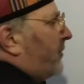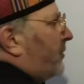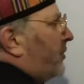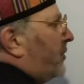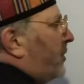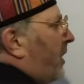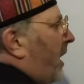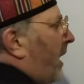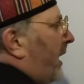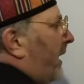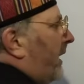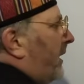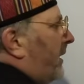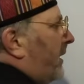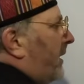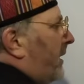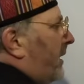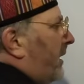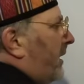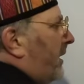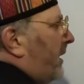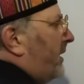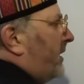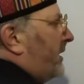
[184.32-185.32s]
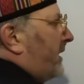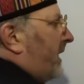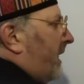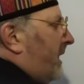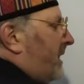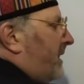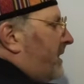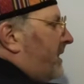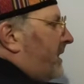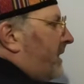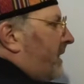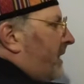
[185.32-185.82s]
China and
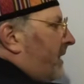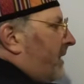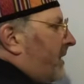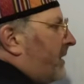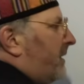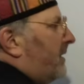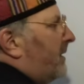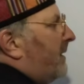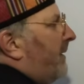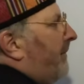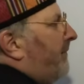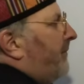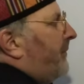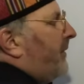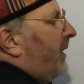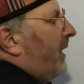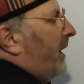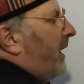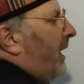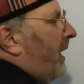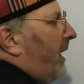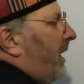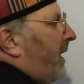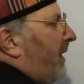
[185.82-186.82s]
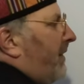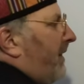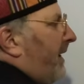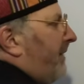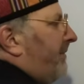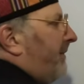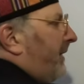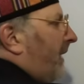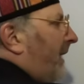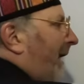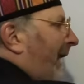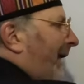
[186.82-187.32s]
India,
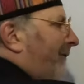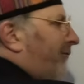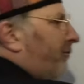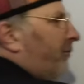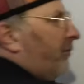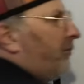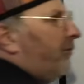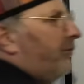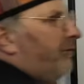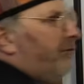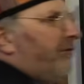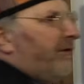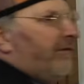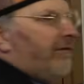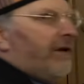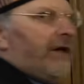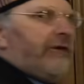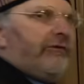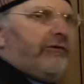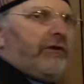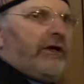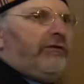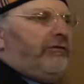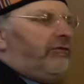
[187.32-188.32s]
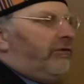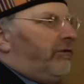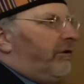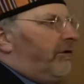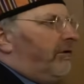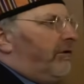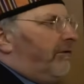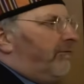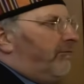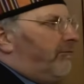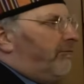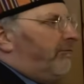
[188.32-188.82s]
then the classical
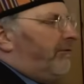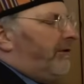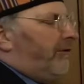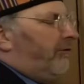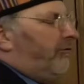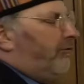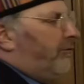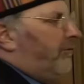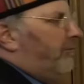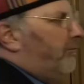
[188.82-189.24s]
civilization of Greece